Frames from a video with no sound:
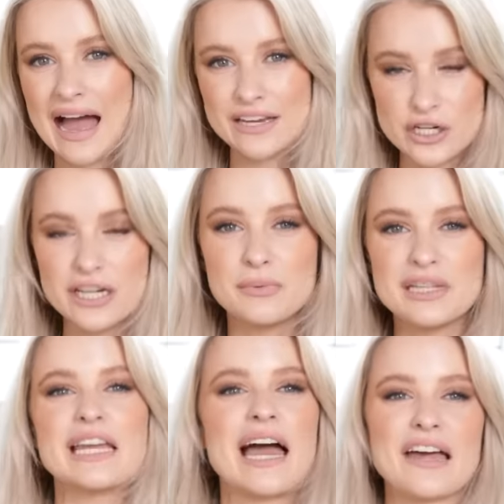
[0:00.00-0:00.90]
I
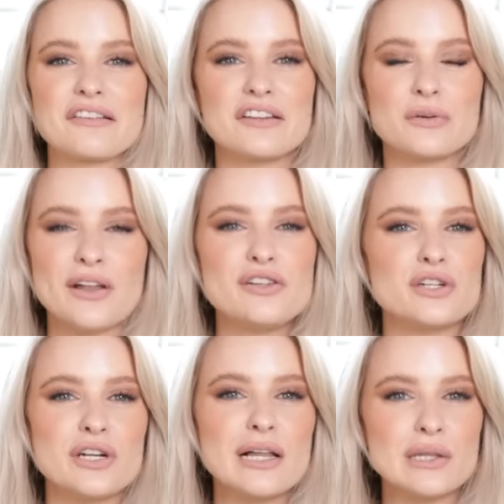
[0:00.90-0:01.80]
genuinely get asked this
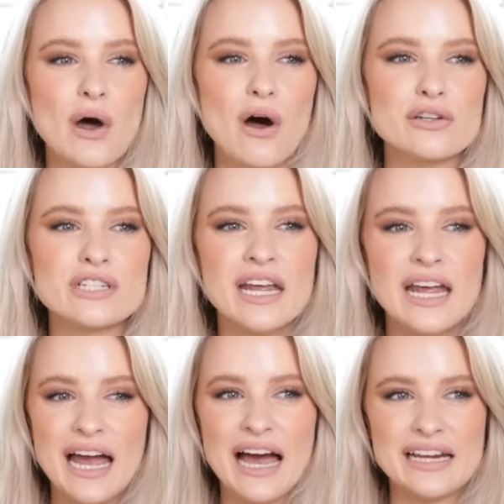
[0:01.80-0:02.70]
question a lot,
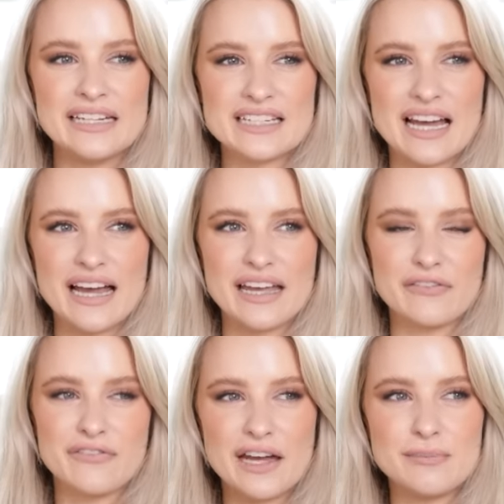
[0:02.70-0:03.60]
and I
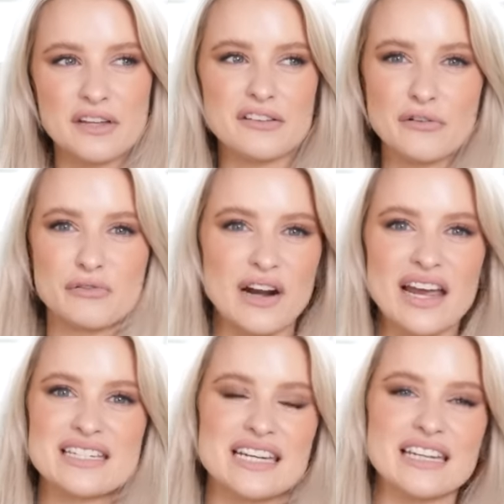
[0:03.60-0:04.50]
find myself
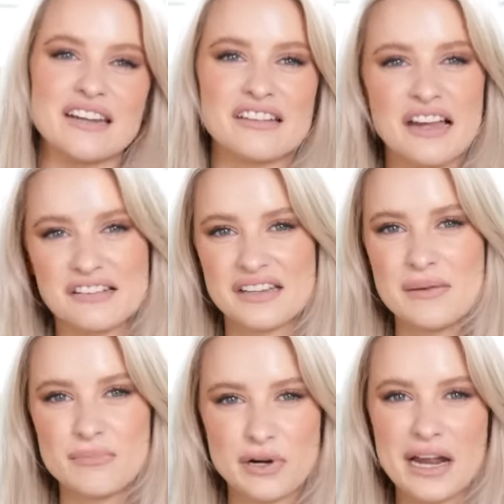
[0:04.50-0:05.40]
writing the exact
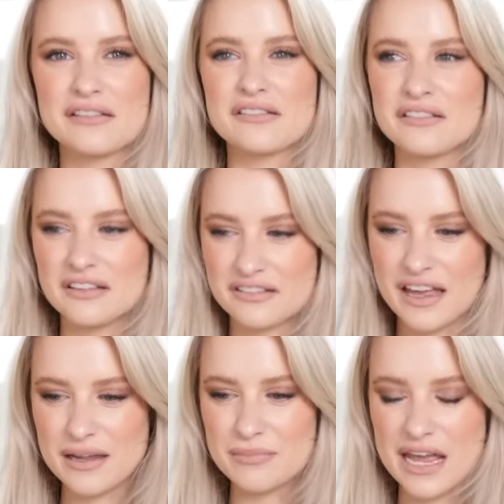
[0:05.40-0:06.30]
same brands and the
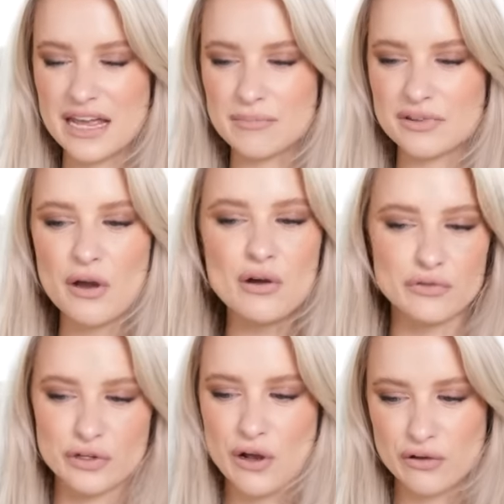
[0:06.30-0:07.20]
same names
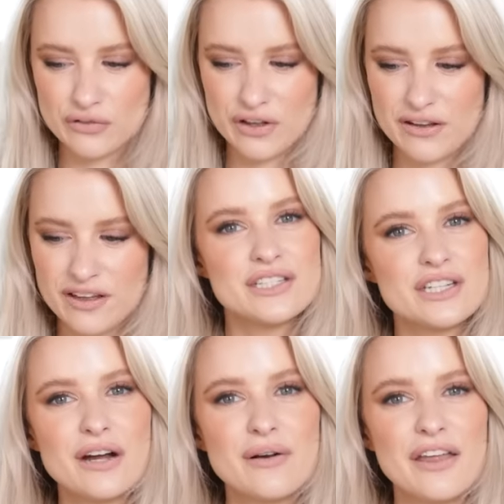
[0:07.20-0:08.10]
over and over.
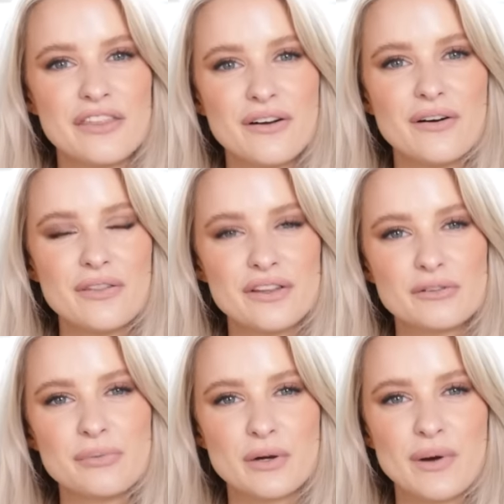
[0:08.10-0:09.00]
So I thought
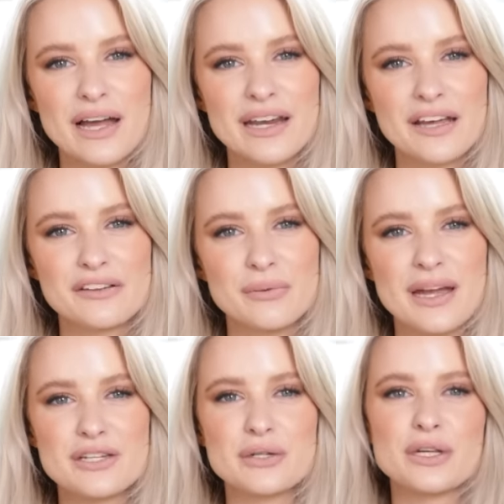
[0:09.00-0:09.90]
this would be quite a nice
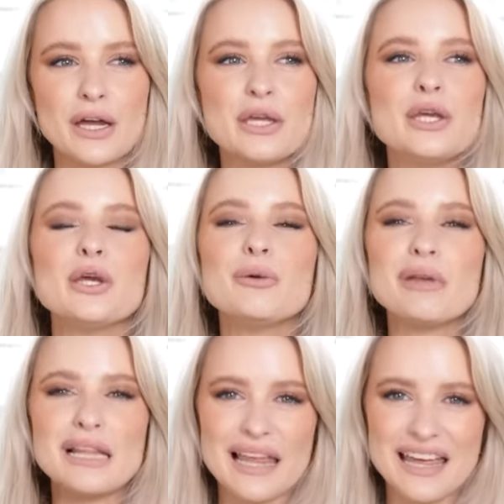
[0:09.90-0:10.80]
way to
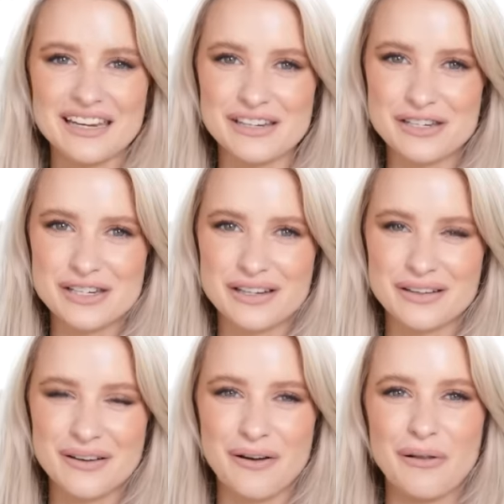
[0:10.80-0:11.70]
accumulate
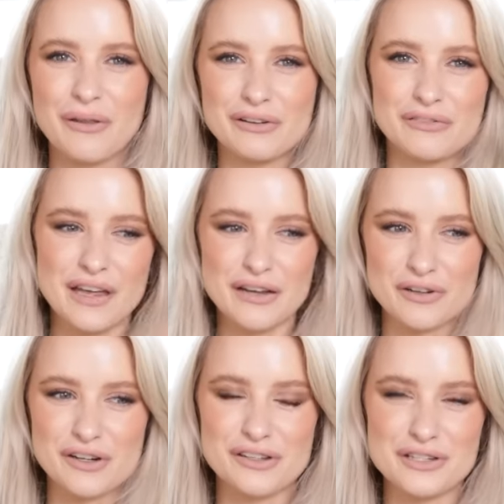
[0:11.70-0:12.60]
all those
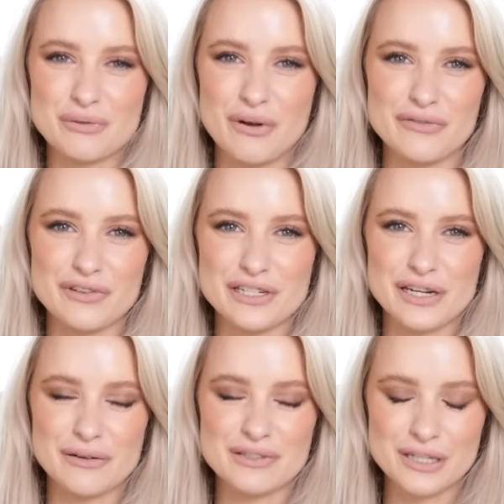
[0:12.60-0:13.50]
favourites into one
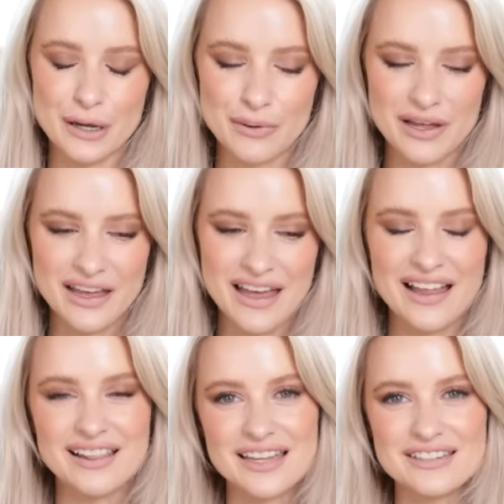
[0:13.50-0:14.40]
video. So
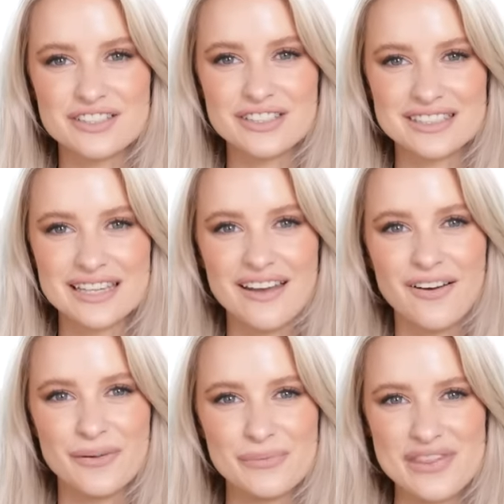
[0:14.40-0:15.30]
let's just get
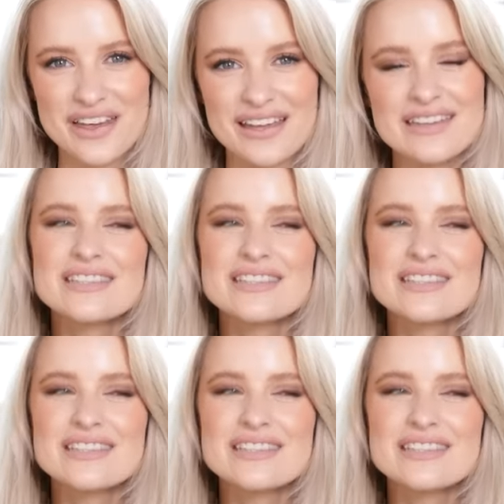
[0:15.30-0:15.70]
on with it.